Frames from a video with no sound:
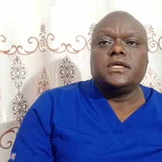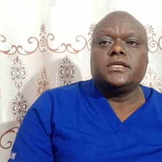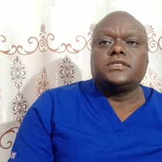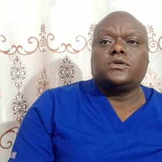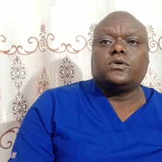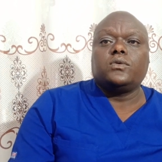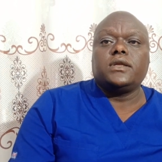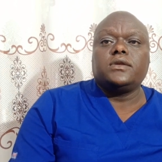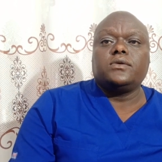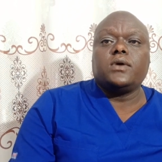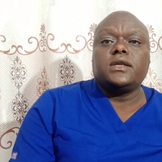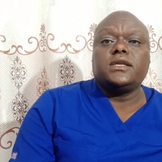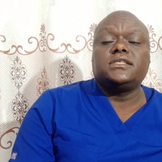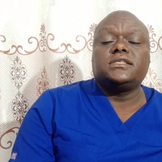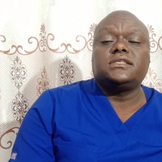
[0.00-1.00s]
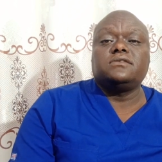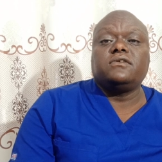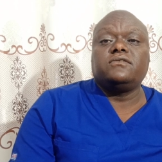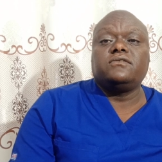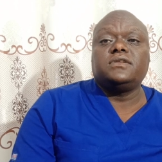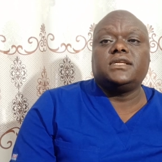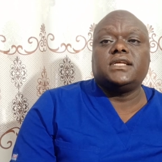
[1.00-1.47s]
So when one is
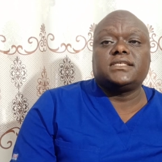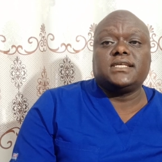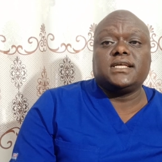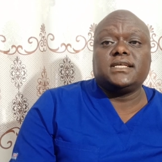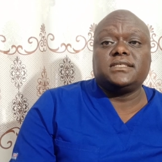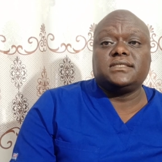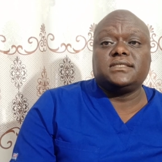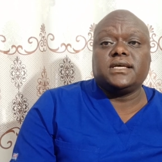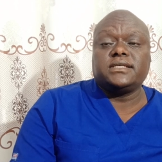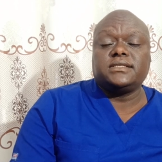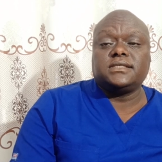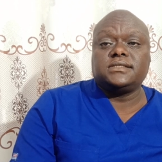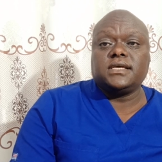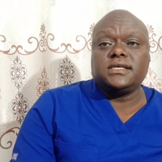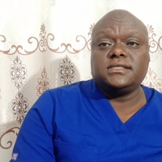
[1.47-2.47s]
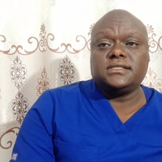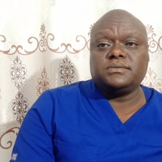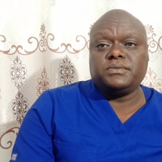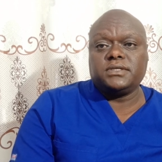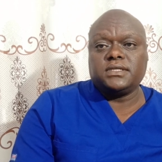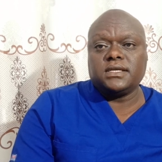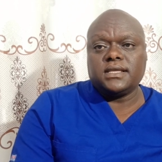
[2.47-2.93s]
involved in excess exercise,
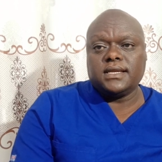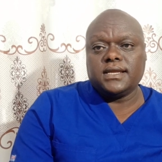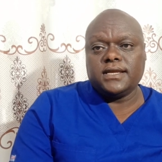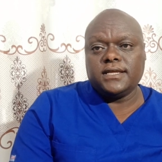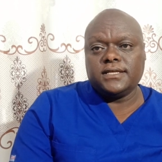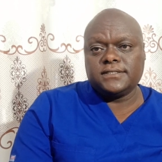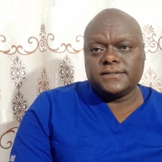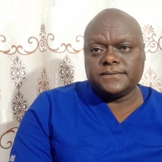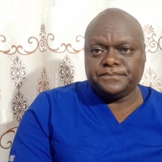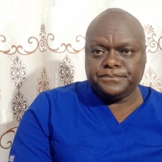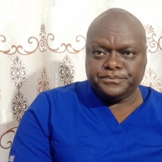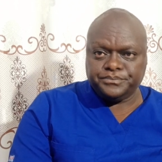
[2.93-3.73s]
especially the ladies,